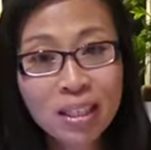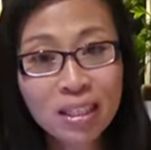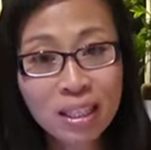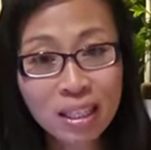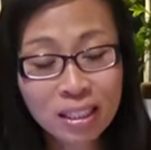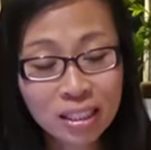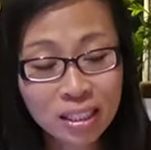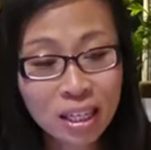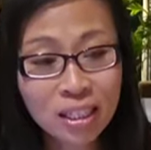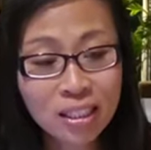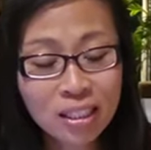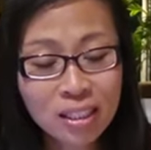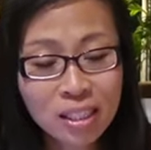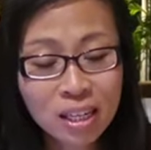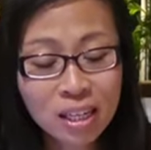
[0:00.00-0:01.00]
that it
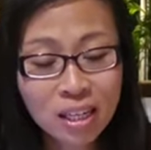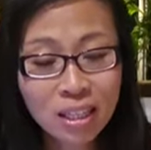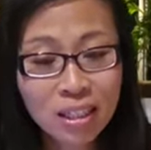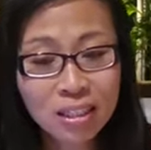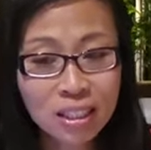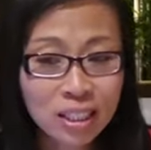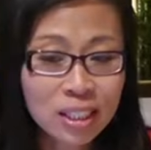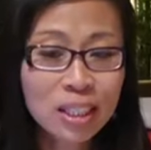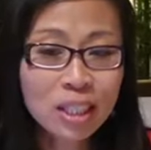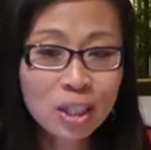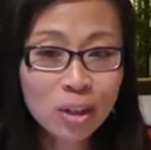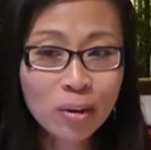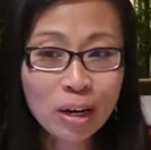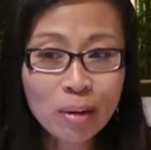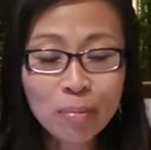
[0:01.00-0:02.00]
does
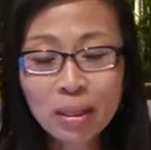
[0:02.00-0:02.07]
disintegrate,